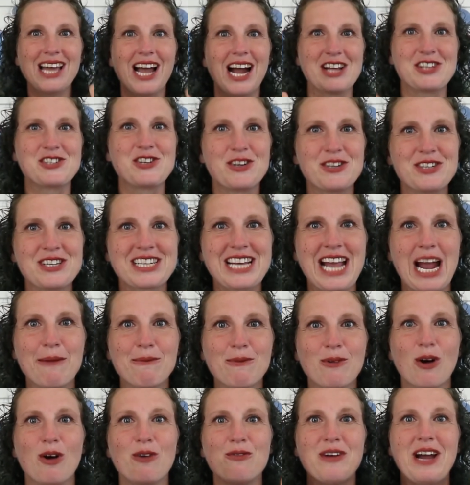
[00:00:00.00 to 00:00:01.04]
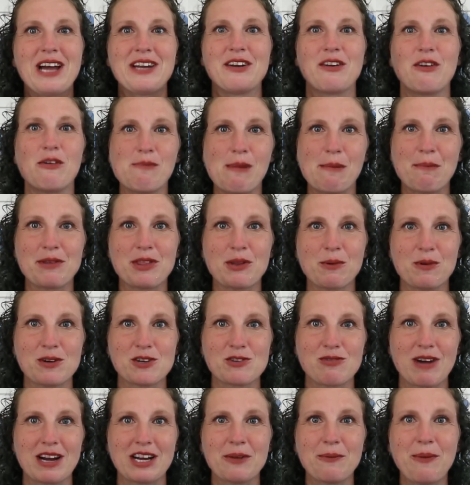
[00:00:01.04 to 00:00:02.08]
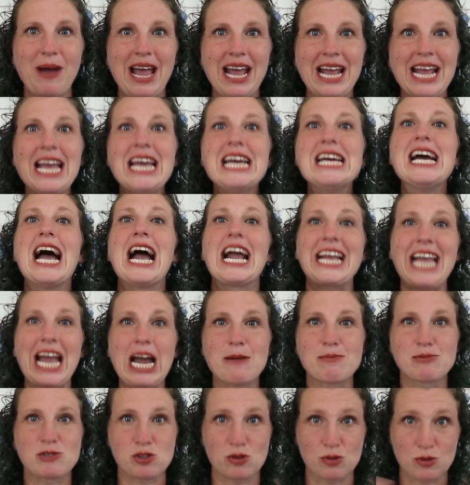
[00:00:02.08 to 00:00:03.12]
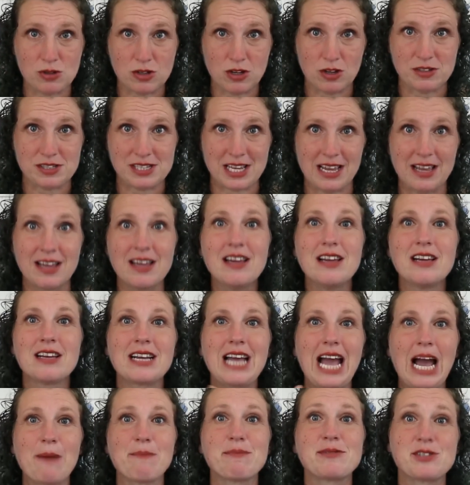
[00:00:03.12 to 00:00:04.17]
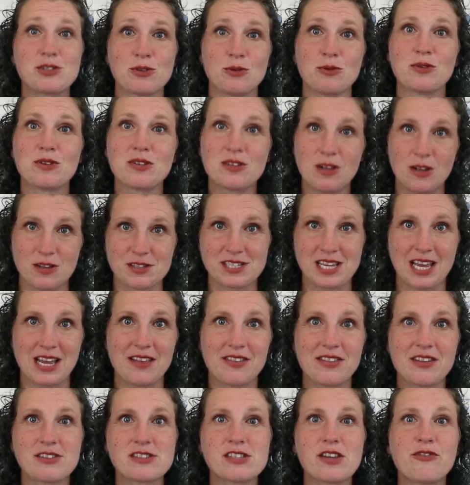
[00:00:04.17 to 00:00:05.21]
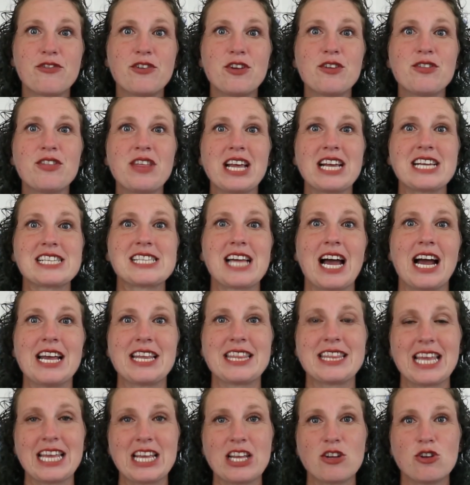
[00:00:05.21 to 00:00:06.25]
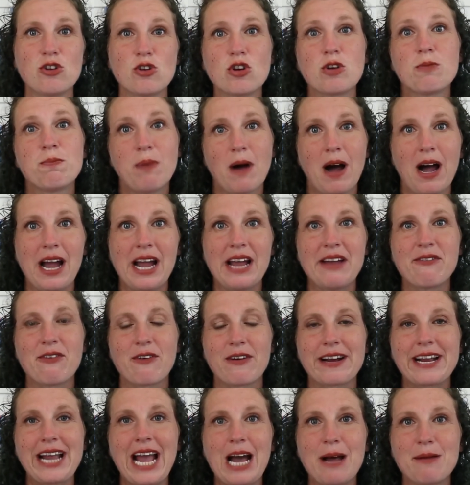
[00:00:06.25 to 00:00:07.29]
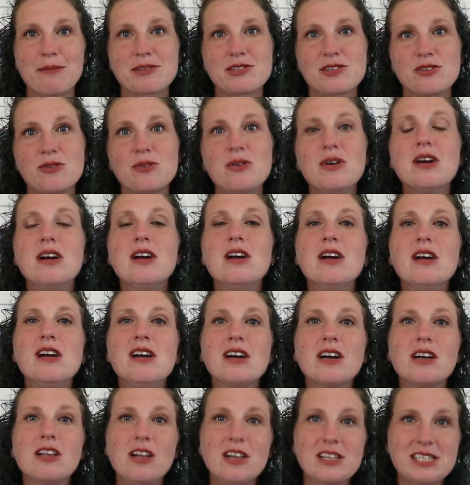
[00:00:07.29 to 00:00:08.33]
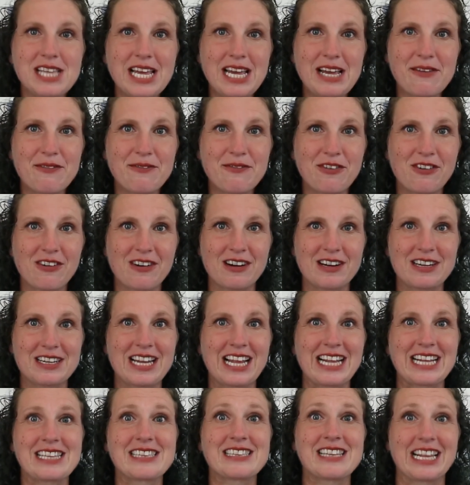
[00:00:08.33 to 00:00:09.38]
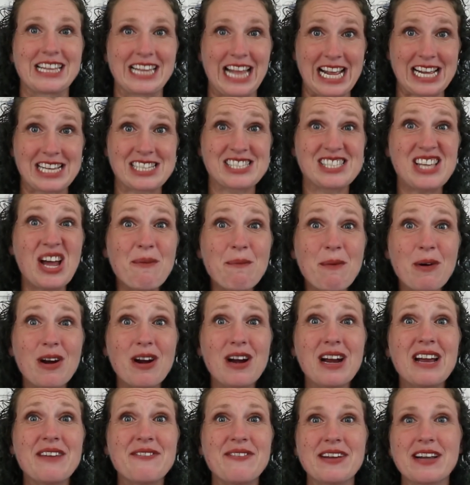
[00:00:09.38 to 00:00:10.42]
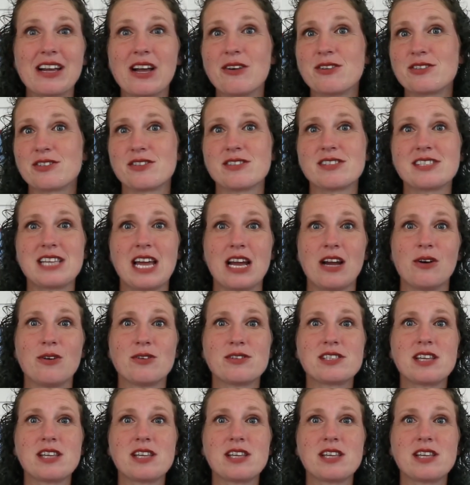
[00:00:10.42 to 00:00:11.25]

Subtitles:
I turned the camera off and I remember the word right away. A capsule closet. There's a few things that I think you could buy for a capsule closet for like next summer if it goes on sale.